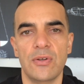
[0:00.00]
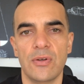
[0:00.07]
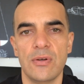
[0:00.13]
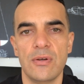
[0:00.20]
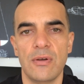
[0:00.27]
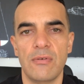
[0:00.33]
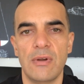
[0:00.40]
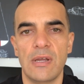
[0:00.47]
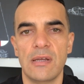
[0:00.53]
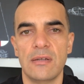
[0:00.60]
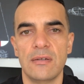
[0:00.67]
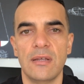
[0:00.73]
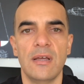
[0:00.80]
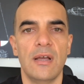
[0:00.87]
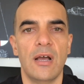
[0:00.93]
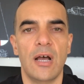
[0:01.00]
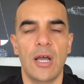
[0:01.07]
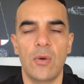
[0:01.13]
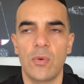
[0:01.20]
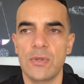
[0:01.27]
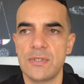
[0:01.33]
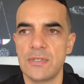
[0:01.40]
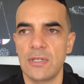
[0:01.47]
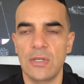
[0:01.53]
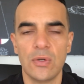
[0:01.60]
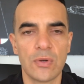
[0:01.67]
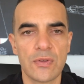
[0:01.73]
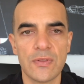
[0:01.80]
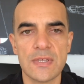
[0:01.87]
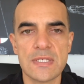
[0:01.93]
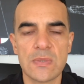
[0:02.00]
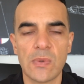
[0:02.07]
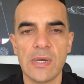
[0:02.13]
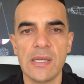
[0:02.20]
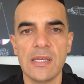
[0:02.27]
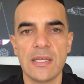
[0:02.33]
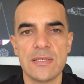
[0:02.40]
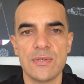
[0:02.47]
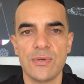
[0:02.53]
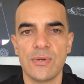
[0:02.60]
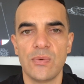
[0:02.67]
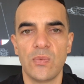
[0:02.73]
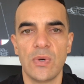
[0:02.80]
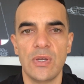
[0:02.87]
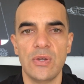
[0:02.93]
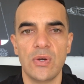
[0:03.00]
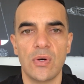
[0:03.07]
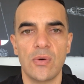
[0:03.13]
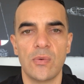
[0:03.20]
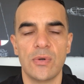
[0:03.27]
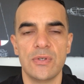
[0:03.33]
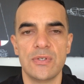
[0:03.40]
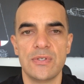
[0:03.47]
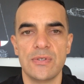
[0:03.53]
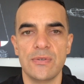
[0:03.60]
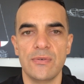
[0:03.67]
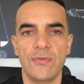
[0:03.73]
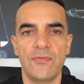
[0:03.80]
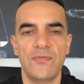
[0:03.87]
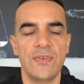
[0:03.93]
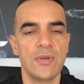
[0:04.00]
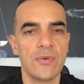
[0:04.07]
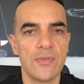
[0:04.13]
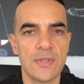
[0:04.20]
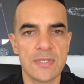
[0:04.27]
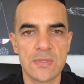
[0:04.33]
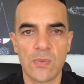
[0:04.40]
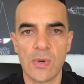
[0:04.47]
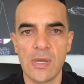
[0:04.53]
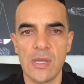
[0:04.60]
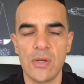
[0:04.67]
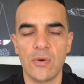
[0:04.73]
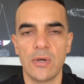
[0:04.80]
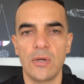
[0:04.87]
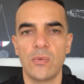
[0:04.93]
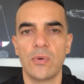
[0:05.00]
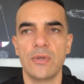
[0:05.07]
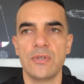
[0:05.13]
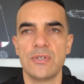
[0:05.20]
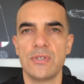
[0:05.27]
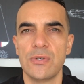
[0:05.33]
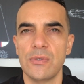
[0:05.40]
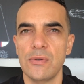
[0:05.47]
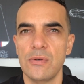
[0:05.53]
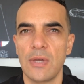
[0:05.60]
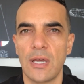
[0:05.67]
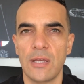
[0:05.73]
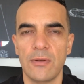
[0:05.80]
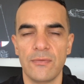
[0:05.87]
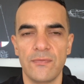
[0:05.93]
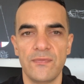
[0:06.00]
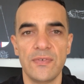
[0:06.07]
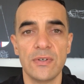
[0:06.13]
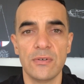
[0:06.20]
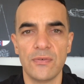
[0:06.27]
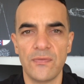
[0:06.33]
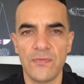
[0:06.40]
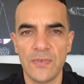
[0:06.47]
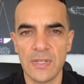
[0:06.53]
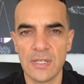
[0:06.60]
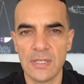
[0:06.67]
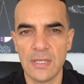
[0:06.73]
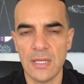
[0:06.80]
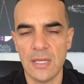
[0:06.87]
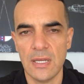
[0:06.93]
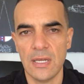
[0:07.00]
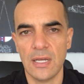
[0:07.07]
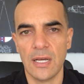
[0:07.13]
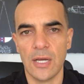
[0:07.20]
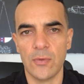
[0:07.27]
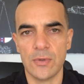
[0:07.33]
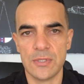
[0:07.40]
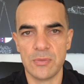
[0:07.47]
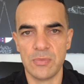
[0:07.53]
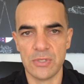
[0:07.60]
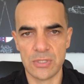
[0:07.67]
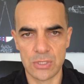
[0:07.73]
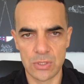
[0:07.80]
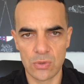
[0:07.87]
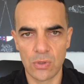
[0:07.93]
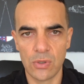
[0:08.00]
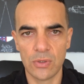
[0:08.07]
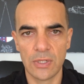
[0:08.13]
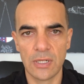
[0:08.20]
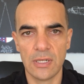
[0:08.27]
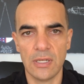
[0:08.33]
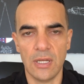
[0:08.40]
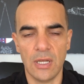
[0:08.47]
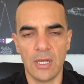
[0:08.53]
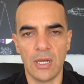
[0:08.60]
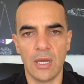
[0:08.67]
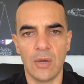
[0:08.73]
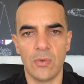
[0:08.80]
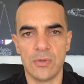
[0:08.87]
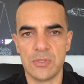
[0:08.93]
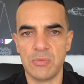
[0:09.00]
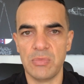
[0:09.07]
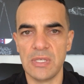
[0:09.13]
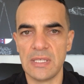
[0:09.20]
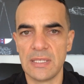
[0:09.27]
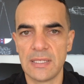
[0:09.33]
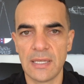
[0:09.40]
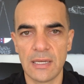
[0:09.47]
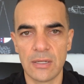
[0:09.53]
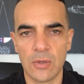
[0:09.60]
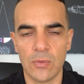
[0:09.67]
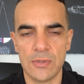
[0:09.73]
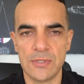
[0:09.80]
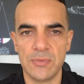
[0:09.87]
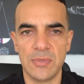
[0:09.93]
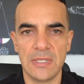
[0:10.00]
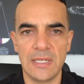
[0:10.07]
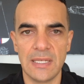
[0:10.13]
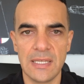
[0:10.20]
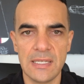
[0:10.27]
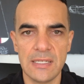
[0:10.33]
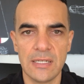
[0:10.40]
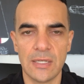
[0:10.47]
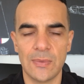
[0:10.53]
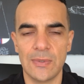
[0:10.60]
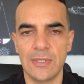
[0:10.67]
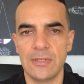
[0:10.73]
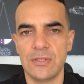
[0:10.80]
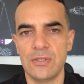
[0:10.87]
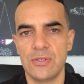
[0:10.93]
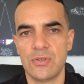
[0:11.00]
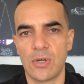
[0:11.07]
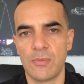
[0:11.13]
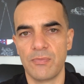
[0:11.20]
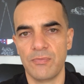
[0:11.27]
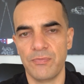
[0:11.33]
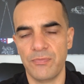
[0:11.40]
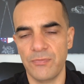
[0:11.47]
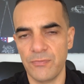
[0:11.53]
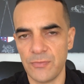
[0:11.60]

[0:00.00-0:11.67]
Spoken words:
around I want to look this way, a certain way, or I want to feel this way, or I want to feel fitter, I want to be stronger, I want to be cut, I want to be lean, I want to drop